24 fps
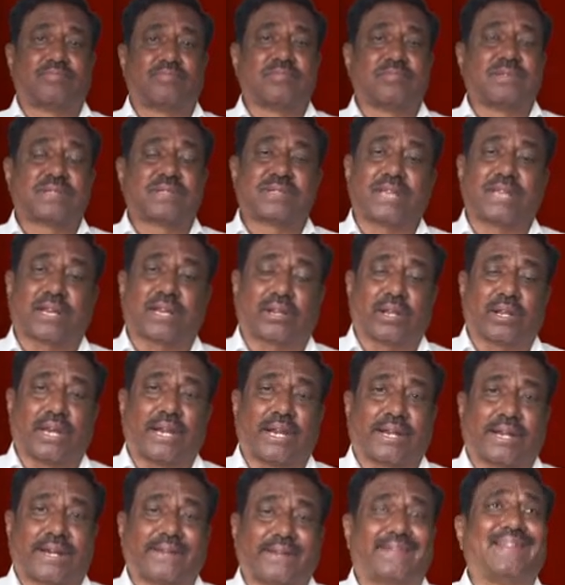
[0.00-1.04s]

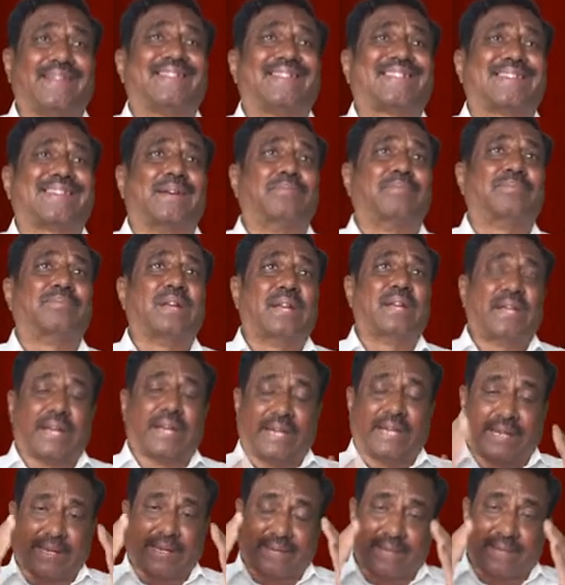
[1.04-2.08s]
circulatory system,
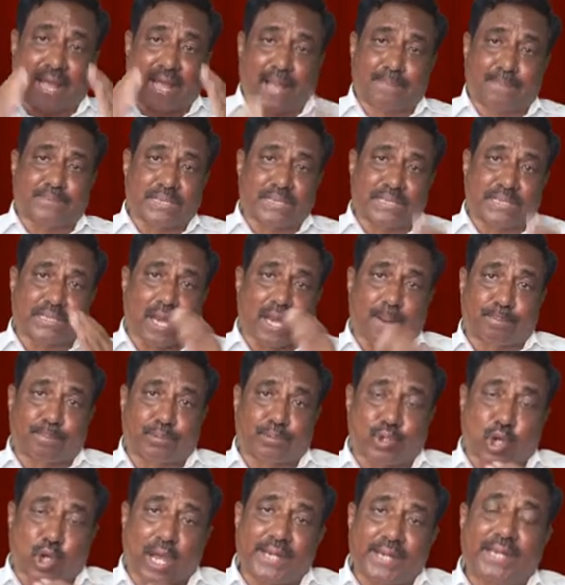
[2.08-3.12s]
it is absent up to
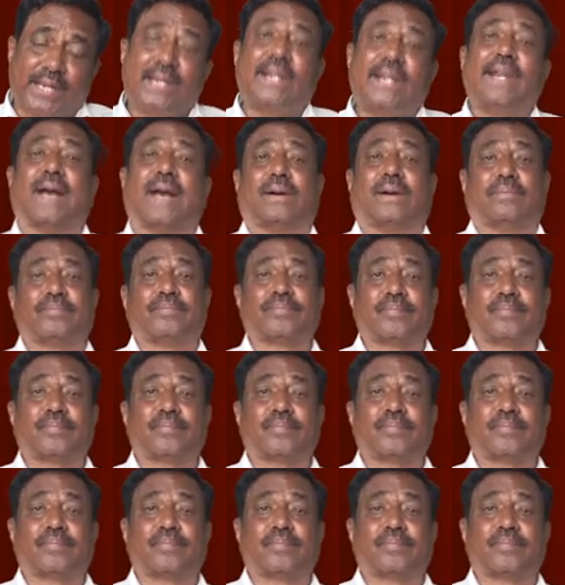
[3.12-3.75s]
Annelida.